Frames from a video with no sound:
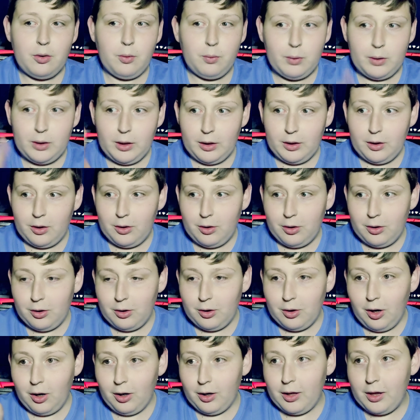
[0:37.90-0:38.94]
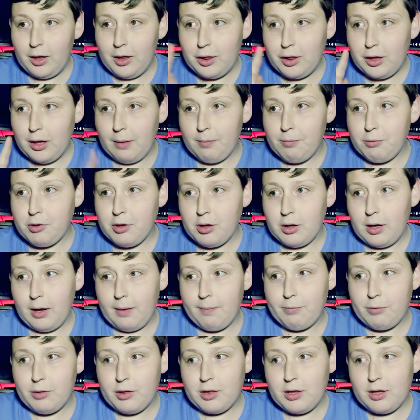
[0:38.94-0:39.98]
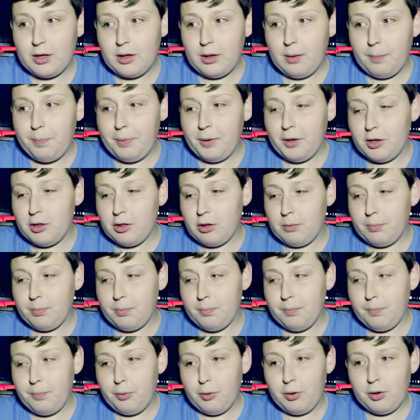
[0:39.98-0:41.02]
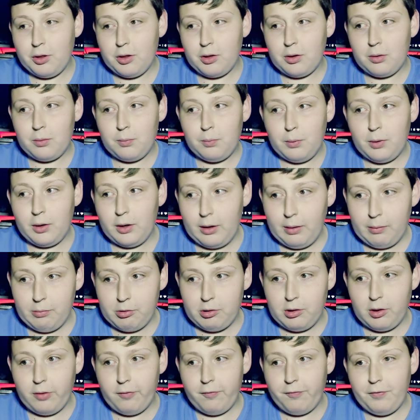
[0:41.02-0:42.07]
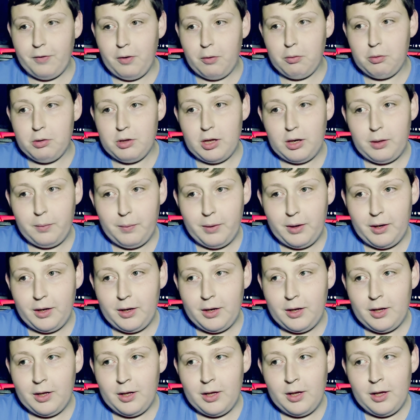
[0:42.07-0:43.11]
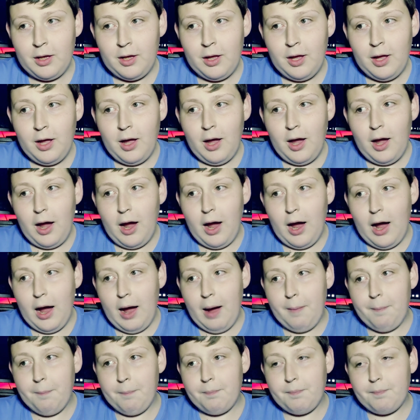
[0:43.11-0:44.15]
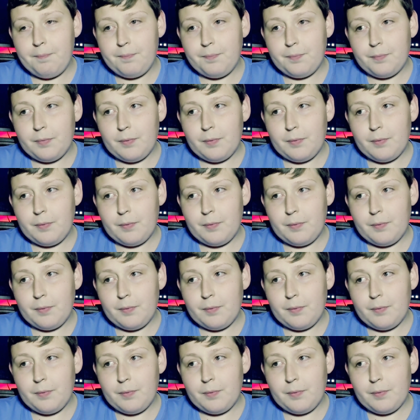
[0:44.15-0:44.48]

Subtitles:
Don't get cocky, Samsung. I'm still a Pixel person when it comes to the phones, anyway. Um,